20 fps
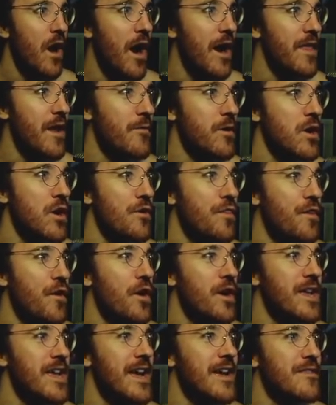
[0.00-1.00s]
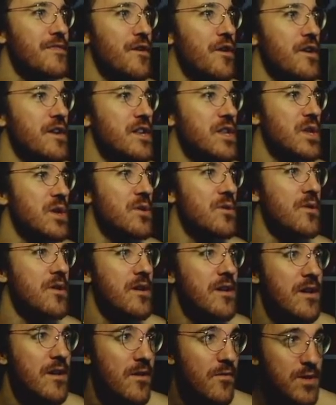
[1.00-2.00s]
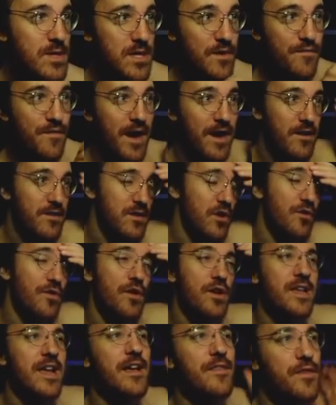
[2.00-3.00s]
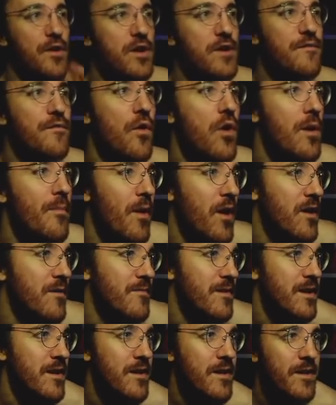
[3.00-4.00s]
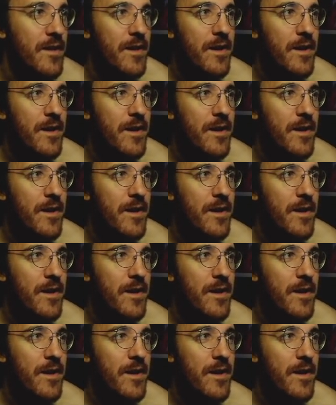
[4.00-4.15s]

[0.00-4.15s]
All right, there we go. 38-32 was the final, or 38-34, pardon me.